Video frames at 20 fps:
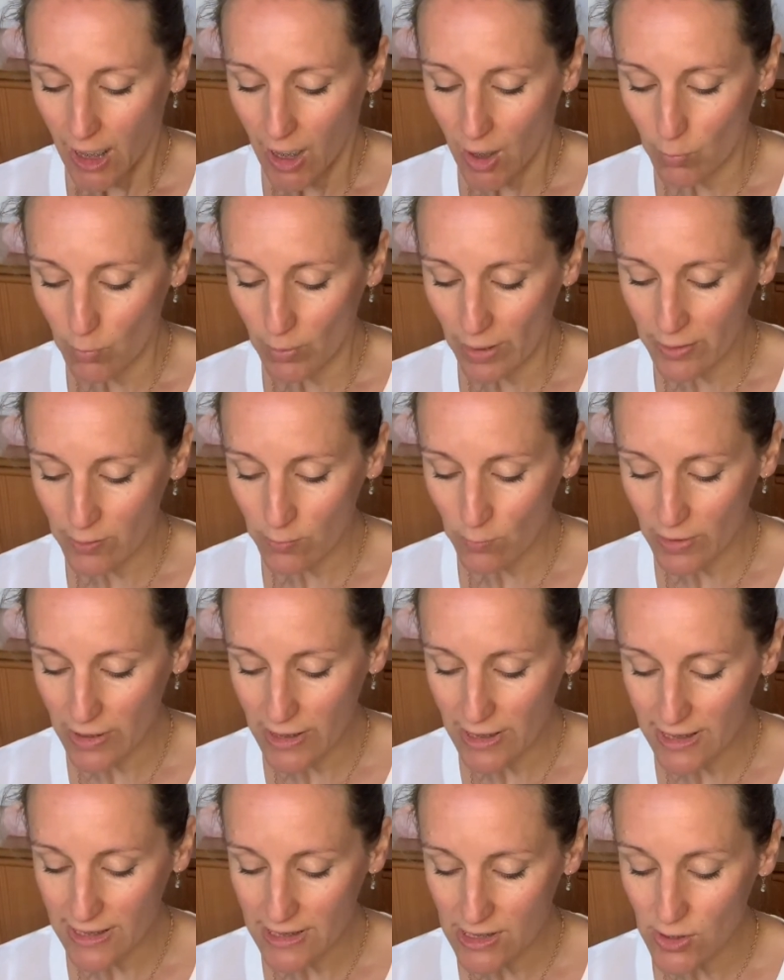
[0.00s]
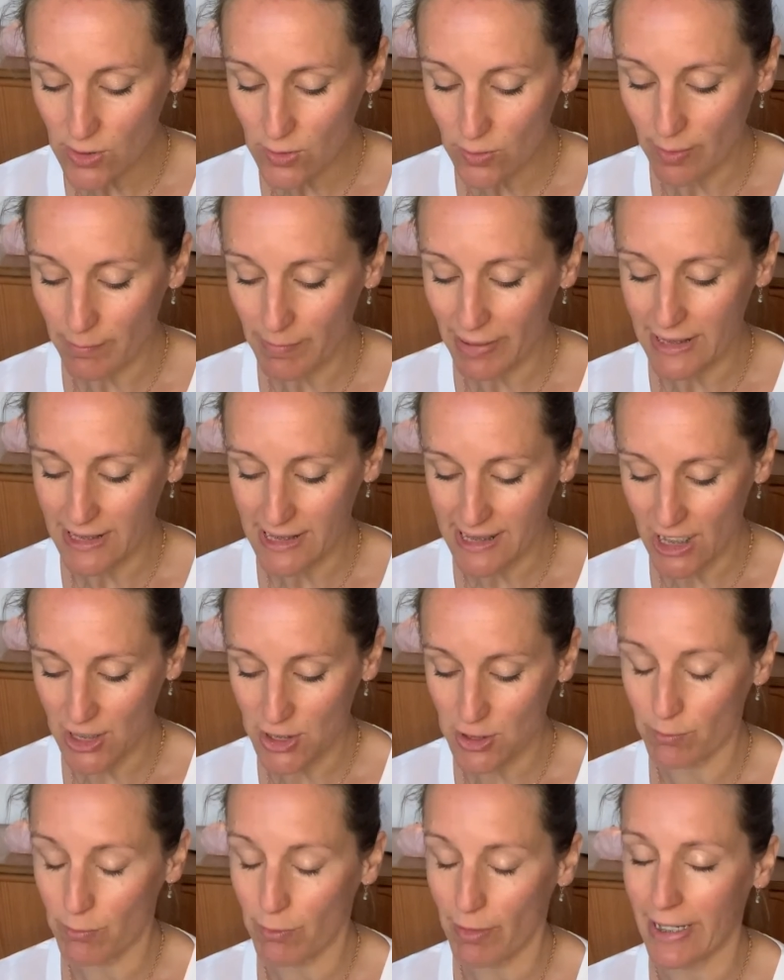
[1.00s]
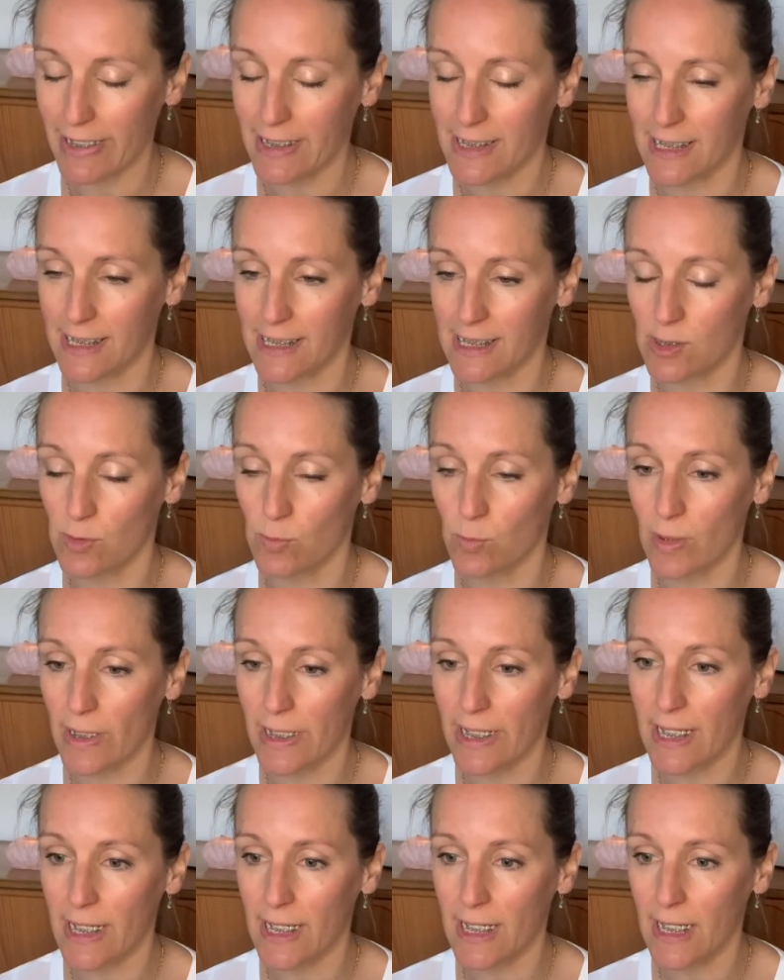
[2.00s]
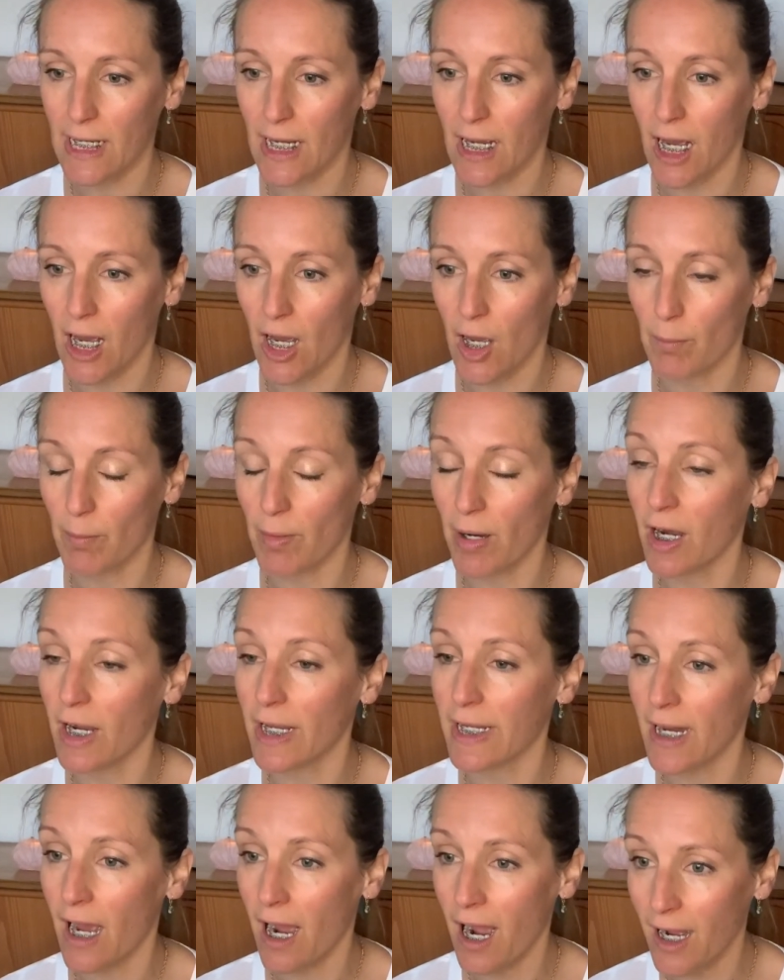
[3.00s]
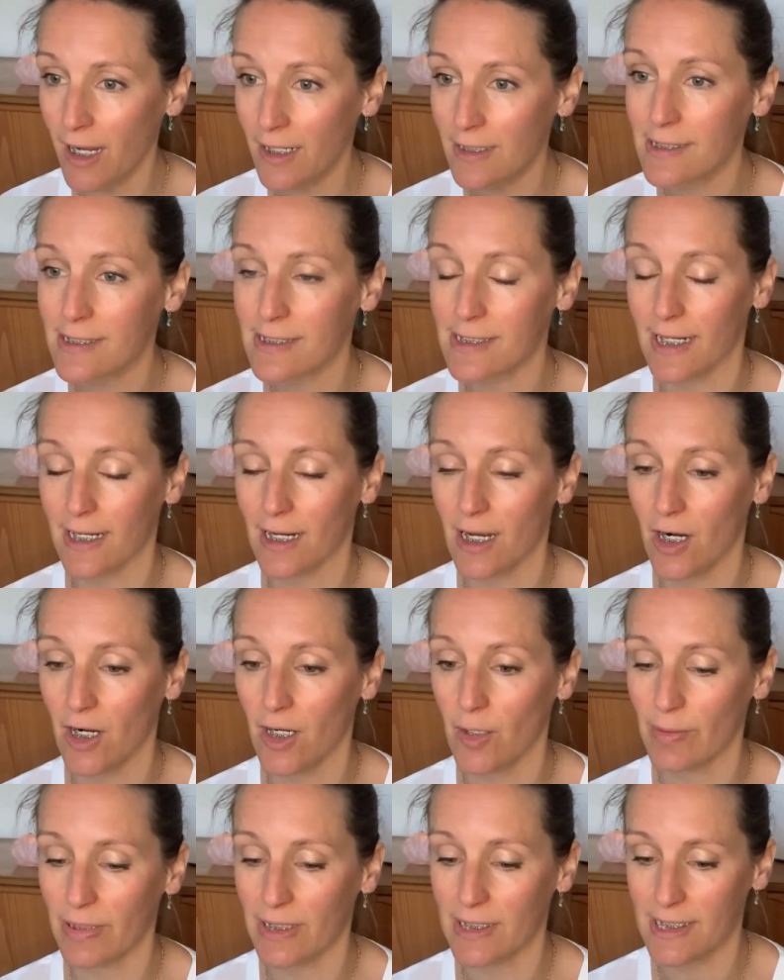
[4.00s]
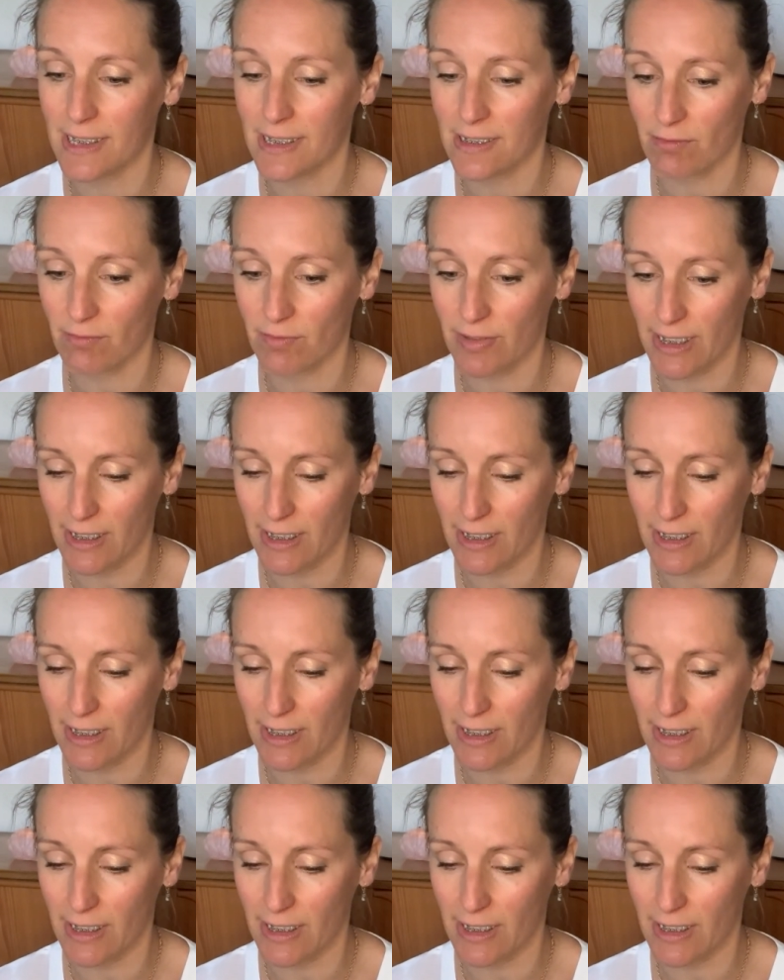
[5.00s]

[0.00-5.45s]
when we do a meditation practice, we are enhancing our ability to